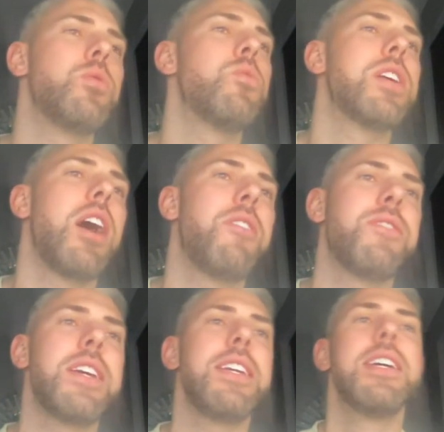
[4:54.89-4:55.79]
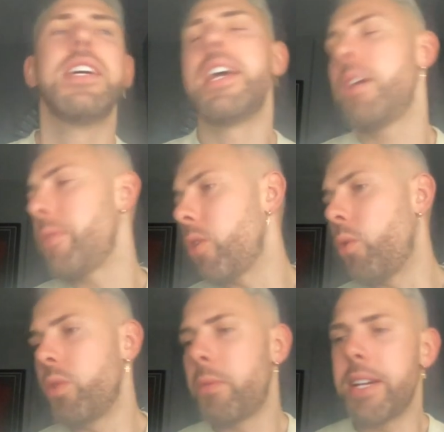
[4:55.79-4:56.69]
Norton-Cuffy It went
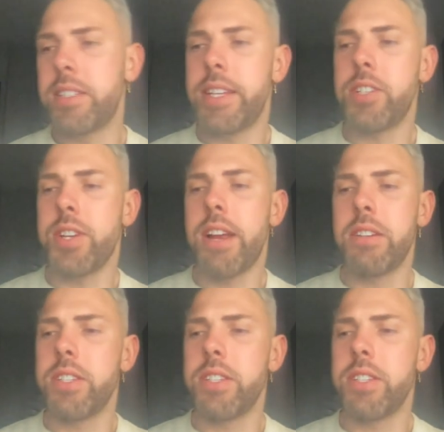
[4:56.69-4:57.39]
all the way to the edge of the area.